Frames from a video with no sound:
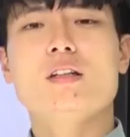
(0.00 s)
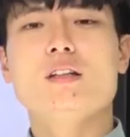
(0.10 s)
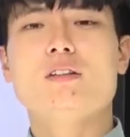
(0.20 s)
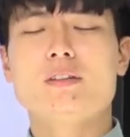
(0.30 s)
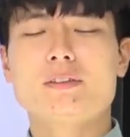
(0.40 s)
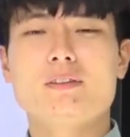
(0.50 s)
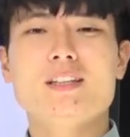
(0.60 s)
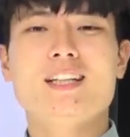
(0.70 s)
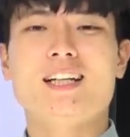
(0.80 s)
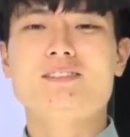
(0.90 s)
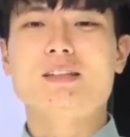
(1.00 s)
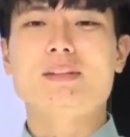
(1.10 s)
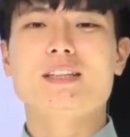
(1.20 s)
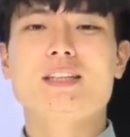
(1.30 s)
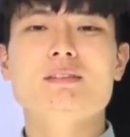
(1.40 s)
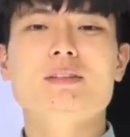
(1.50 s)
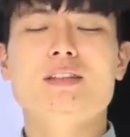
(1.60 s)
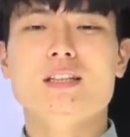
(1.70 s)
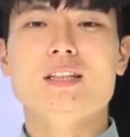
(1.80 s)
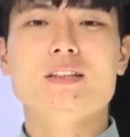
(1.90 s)
Hello everyone, I am Devin Kim,
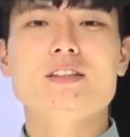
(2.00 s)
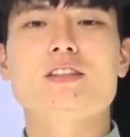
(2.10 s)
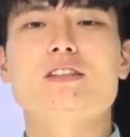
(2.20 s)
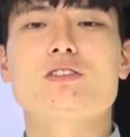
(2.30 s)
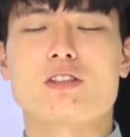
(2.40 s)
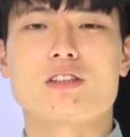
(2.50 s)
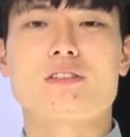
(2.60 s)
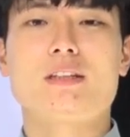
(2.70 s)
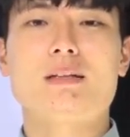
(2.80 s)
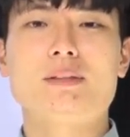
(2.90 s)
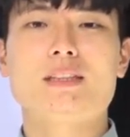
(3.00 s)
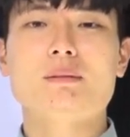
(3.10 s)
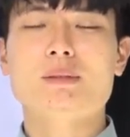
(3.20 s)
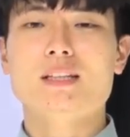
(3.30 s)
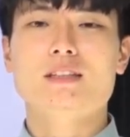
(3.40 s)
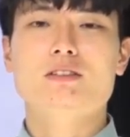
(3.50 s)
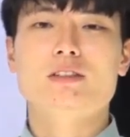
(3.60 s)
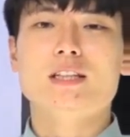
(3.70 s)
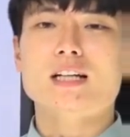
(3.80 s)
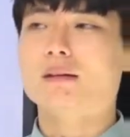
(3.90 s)
the English instructor of IBSEPT, and
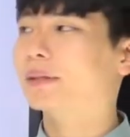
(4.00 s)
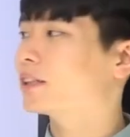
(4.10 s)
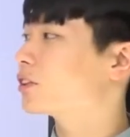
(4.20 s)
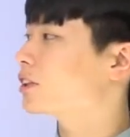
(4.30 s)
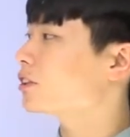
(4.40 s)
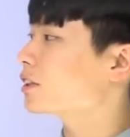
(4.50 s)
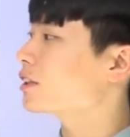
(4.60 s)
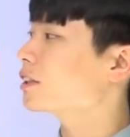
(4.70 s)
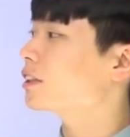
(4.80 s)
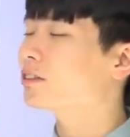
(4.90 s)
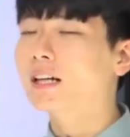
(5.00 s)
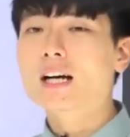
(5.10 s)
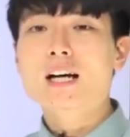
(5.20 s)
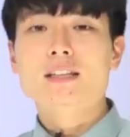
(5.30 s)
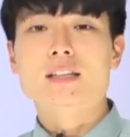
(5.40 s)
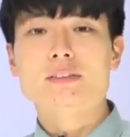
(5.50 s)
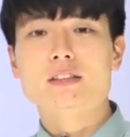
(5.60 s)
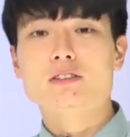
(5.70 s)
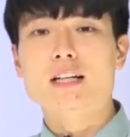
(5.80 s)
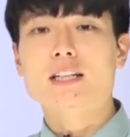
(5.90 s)
today I'll be introducing to you tips
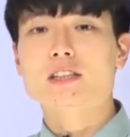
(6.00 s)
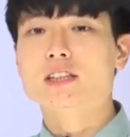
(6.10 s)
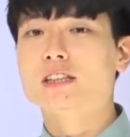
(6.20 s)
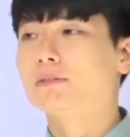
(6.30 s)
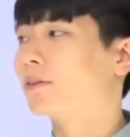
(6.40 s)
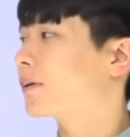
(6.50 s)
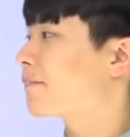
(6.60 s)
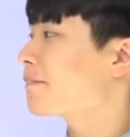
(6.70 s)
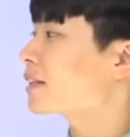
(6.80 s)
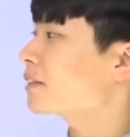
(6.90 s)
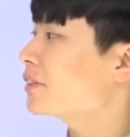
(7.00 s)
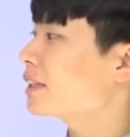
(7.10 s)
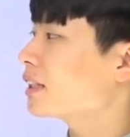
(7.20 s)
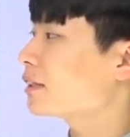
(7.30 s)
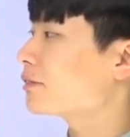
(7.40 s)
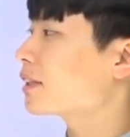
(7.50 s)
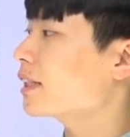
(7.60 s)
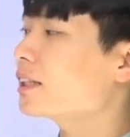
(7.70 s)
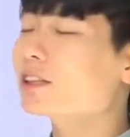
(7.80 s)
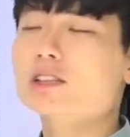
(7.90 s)
and strategies for effectively dealing with the
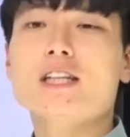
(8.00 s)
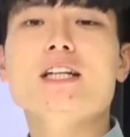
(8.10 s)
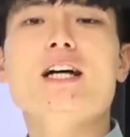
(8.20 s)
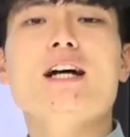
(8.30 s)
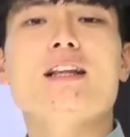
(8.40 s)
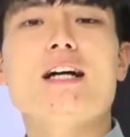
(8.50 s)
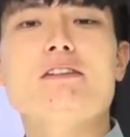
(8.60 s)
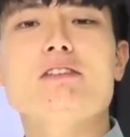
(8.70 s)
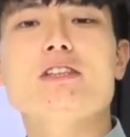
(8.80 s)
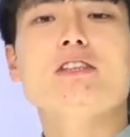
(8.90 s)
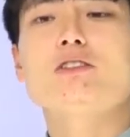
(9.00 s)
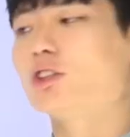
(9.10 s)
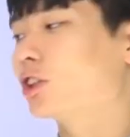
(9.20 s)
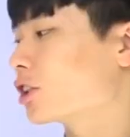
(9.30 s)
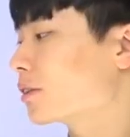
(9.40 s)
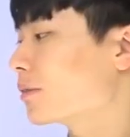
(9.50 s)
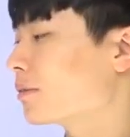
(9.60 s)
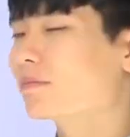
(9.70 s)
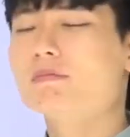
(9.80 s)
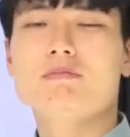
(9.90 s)
English A Language and Literature
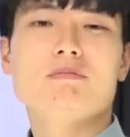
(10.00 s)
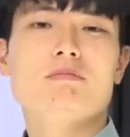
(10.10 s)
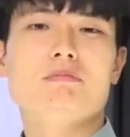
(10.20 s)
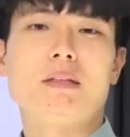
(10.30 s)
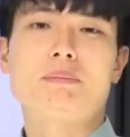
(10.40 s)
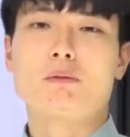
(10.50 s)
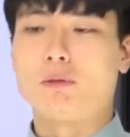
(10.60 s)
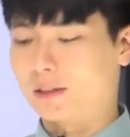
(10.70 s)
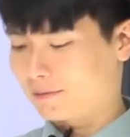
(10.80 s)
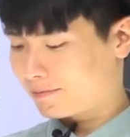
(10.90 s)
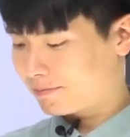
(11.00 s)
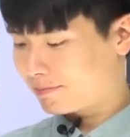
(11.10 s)
Paper 1.